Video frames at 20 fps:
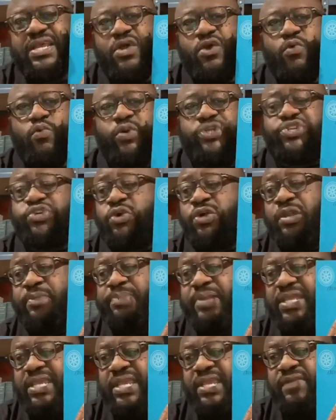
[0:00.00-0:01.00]
What you gonna
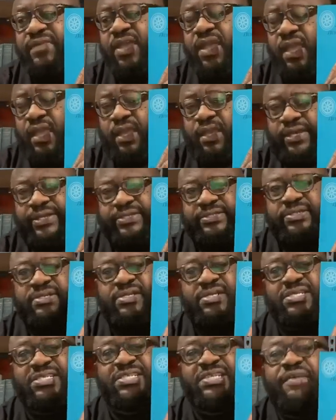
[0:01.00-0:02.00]
believe?
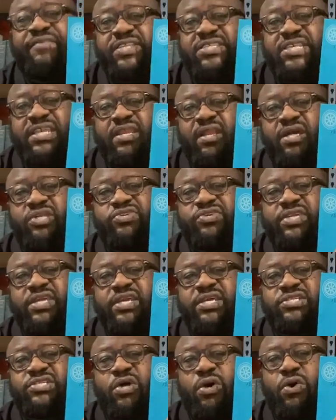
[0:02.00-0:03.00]
1,700
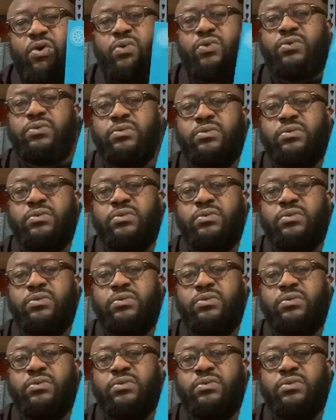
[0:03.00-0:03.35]
years old?